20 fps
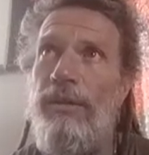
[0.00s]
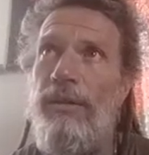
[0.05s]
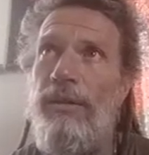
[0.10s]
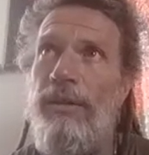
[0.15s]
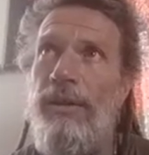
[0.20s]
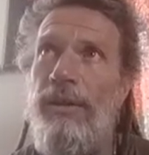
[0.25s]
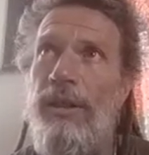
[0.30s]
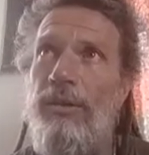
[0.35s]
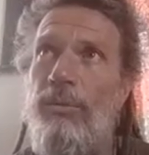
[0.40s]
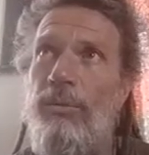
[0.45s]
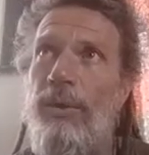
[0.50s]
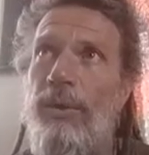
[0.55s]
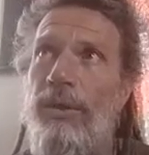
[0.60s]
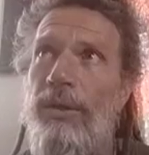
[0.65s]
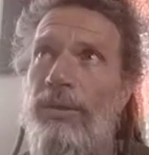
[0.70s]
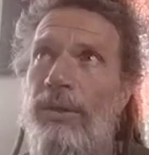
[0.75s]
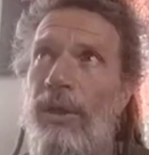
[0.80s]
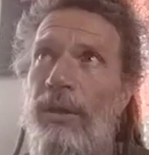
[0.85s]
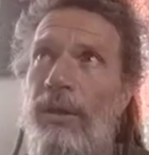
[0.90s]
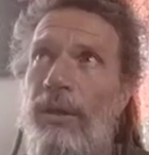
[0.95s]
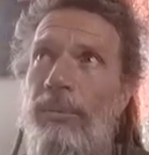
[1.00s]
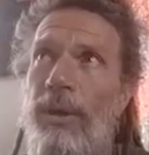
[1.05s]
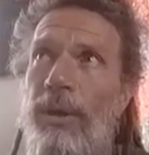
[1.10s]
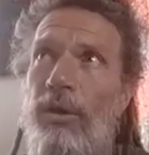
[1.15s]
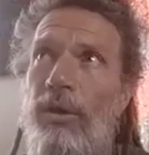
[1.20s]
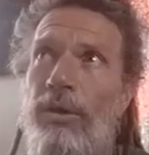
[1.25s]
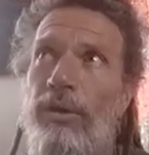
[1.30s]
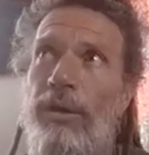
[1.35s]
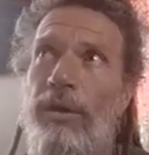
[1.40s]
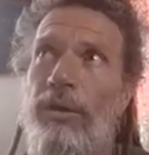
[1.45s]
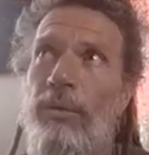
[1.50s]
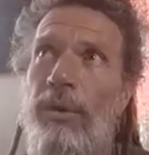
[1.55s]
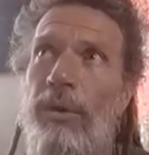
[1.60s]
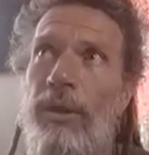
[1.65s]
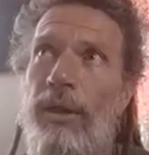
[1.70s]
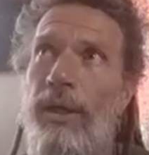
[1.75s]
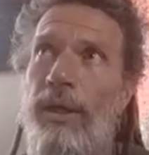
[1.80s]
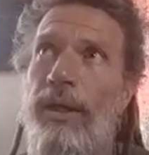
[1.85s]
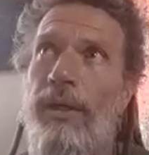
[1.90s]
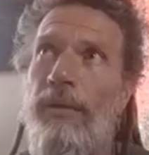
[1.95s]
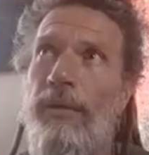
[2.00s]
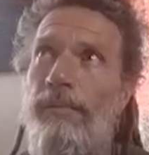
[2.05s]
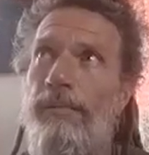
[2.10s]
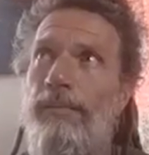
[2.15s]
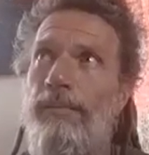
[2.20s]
and that's what I was talking about earlier with, like,